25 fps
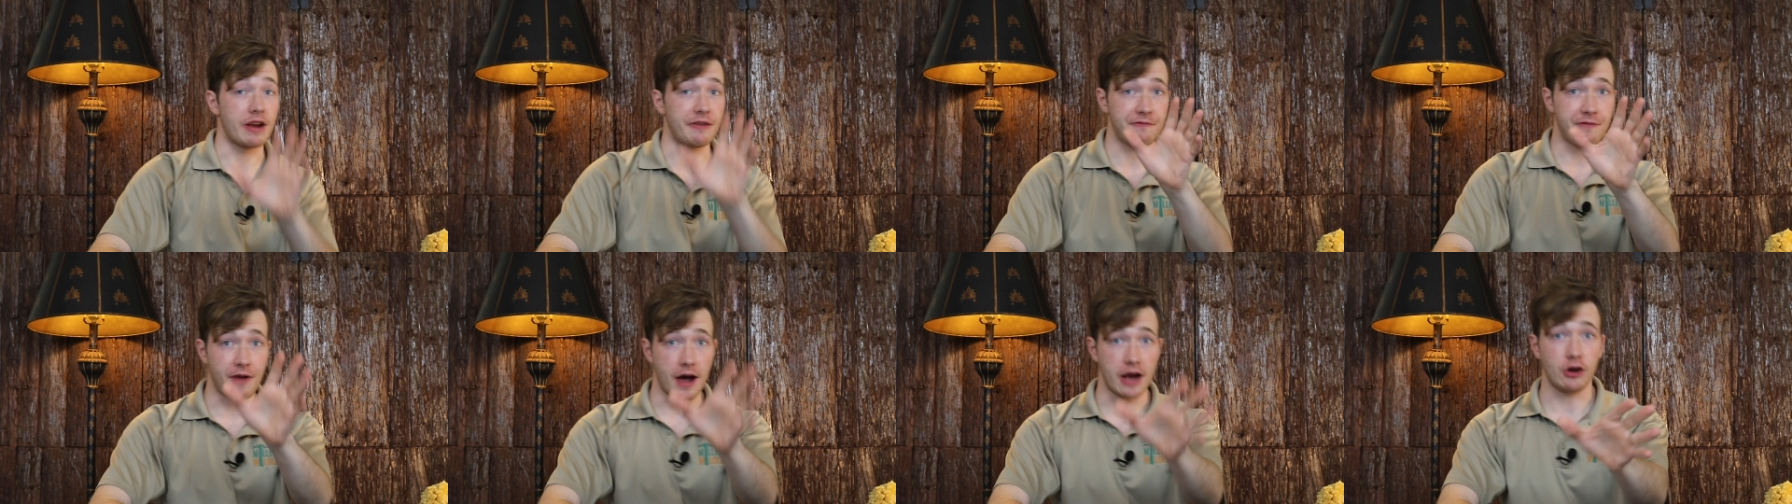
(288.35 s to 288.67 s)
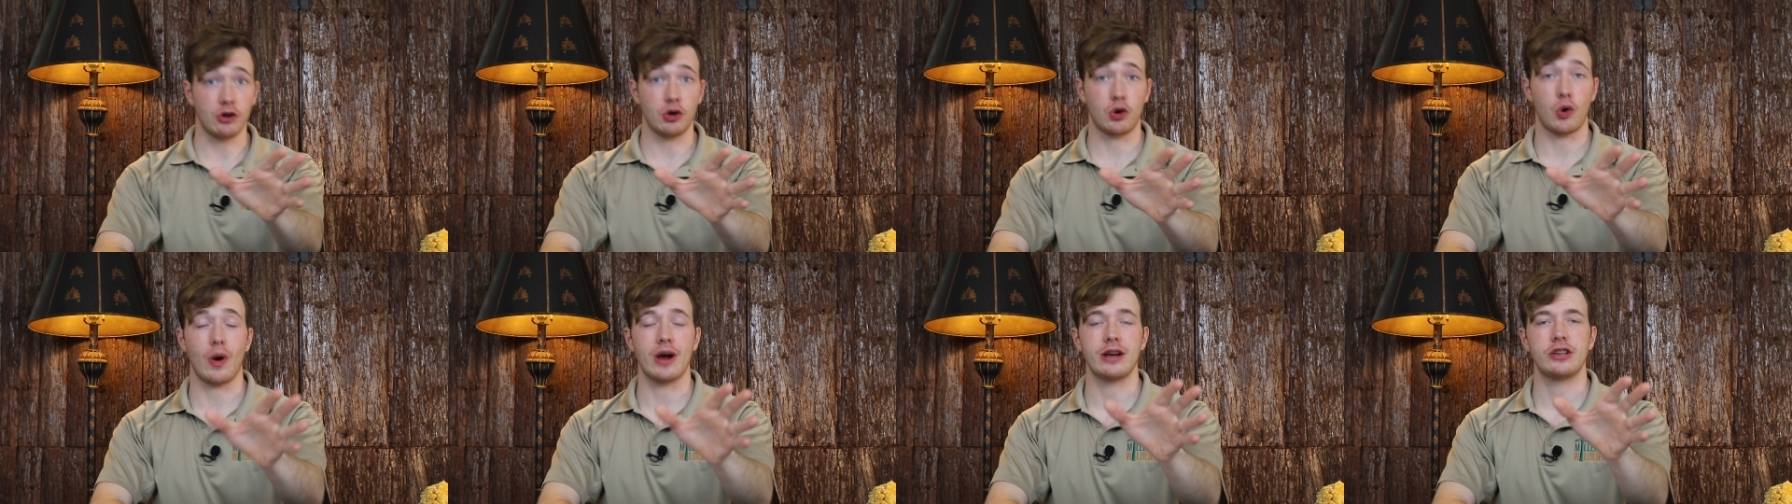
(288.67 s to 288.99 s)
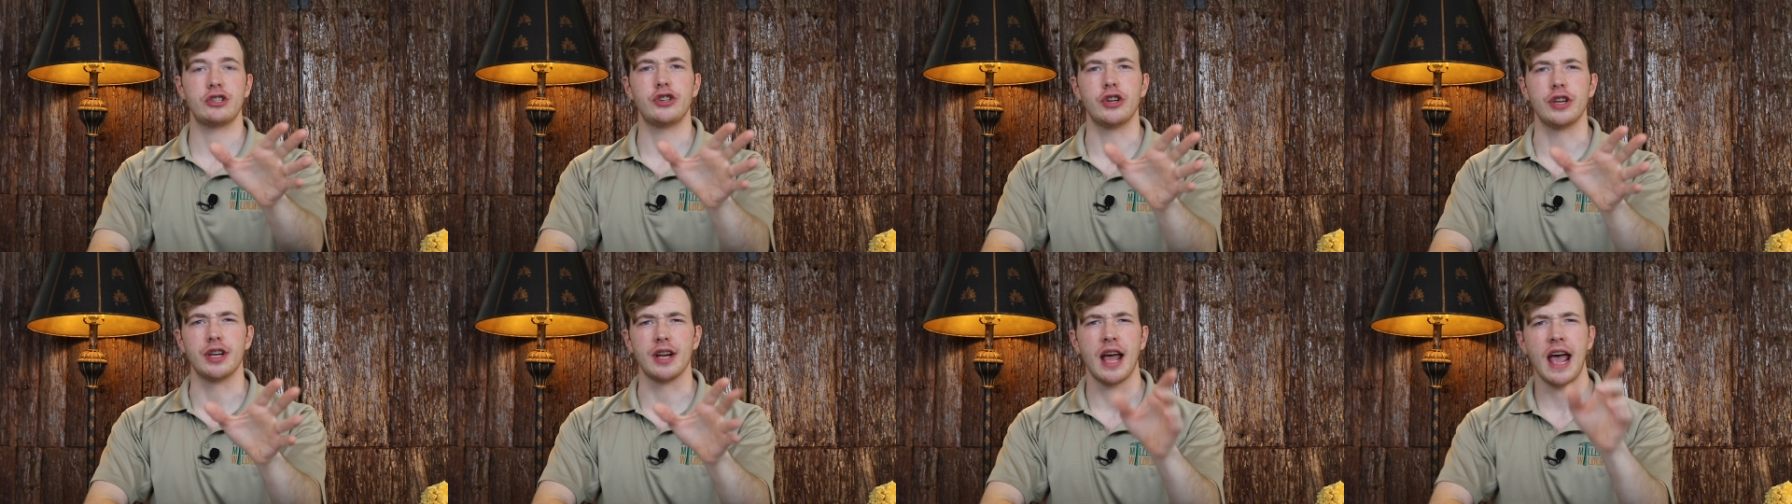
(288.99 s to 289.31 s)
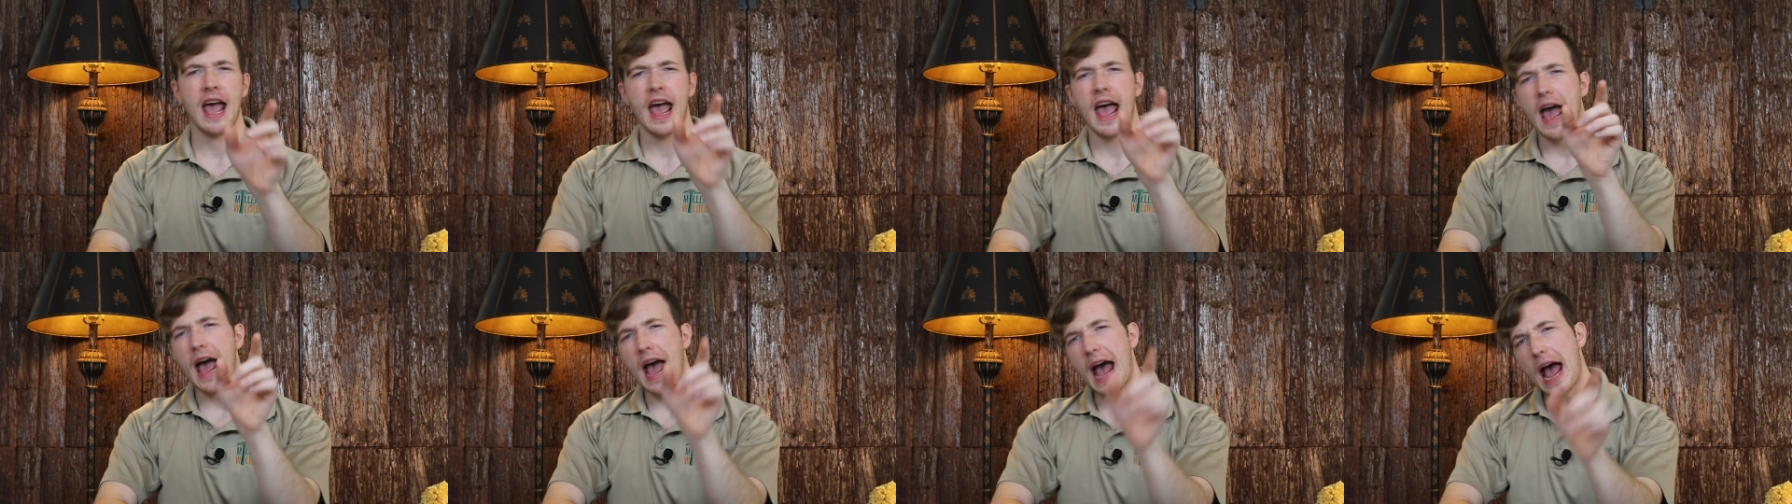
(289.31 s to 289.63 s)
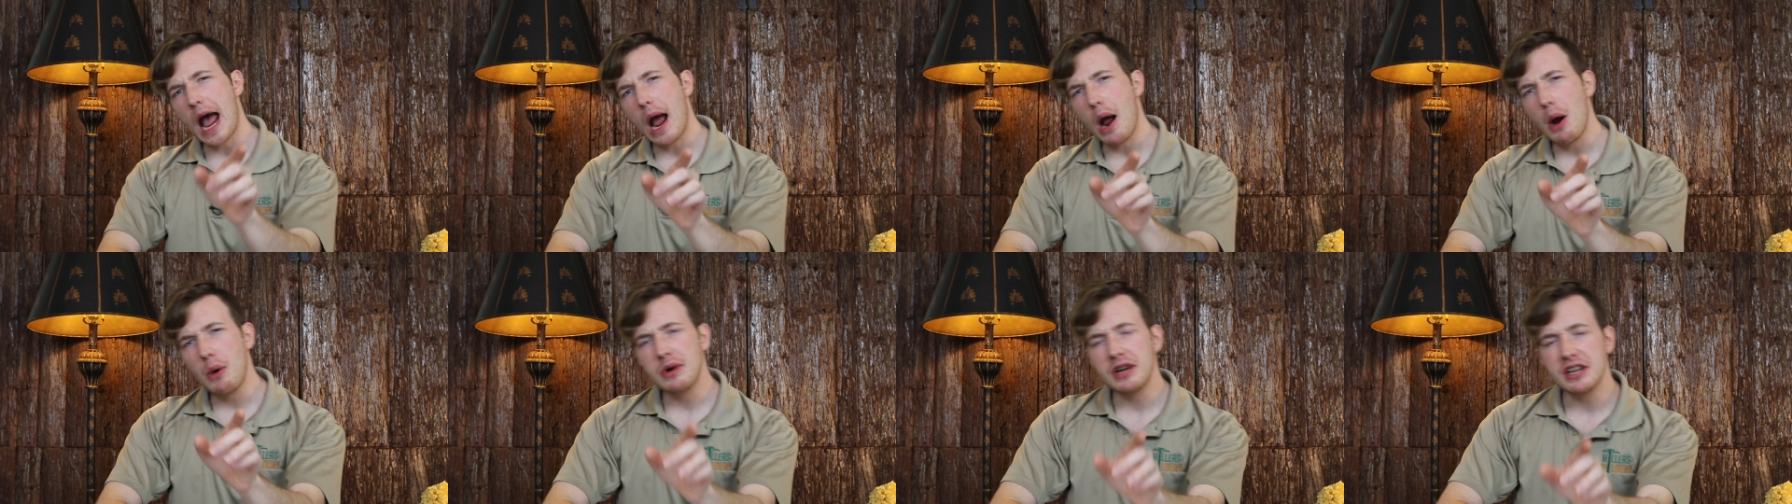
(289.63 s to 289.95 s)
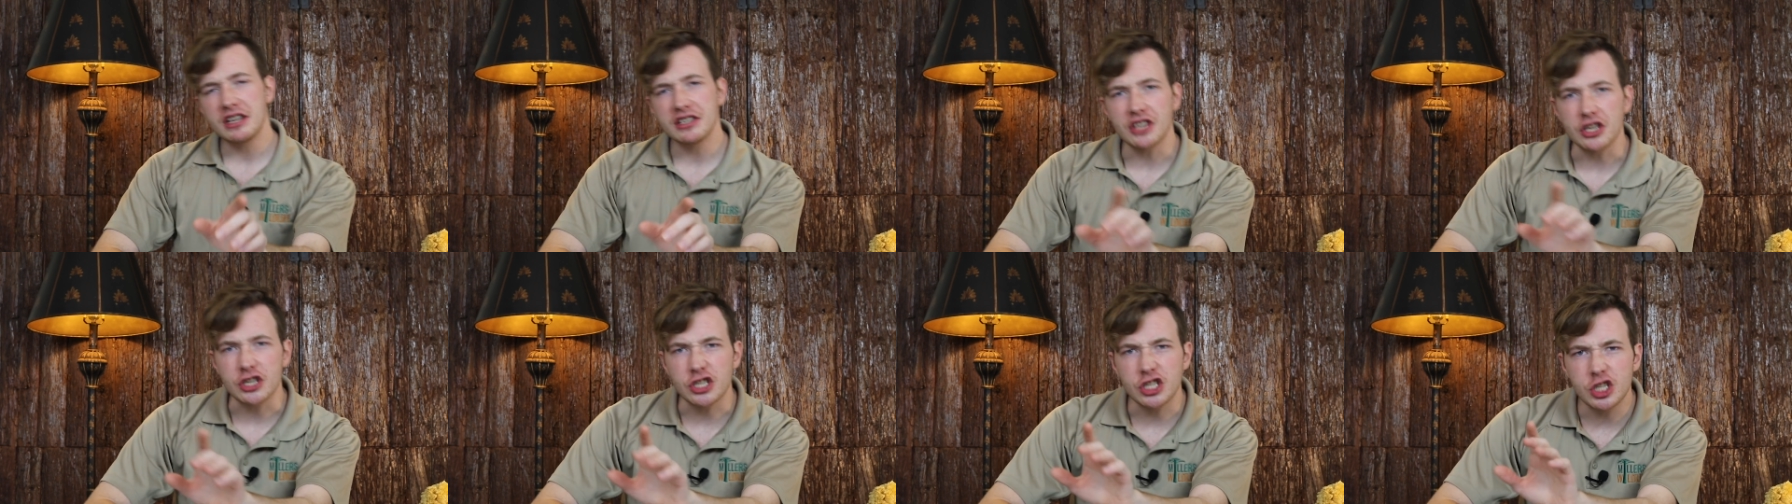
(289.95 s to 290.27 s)
right, final question. How
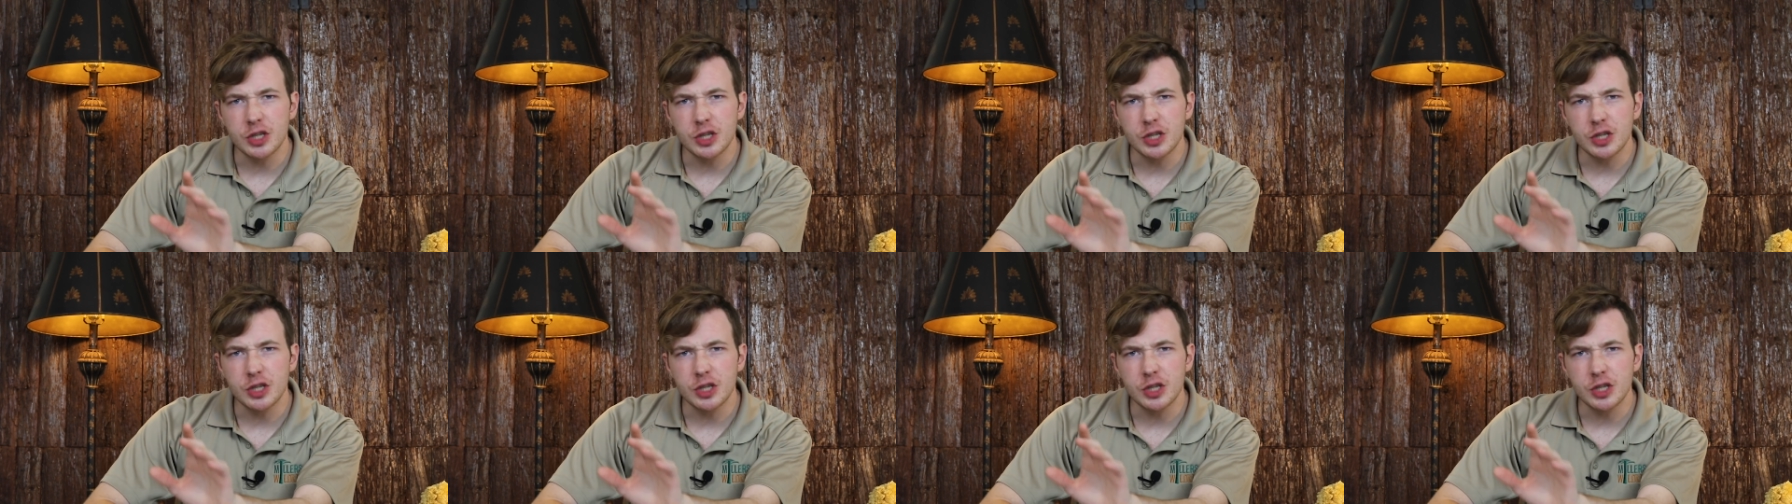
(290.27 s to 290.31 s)
does a